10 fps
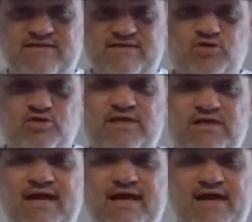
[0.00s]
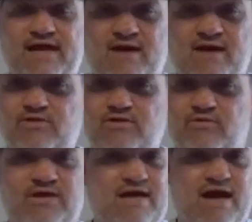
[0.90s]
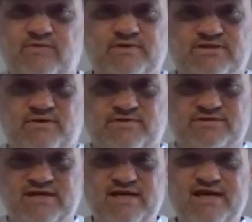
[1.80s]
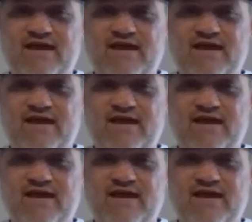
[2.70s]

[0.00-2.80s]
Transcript: If you treat it like a hobby, you'll get hobby results.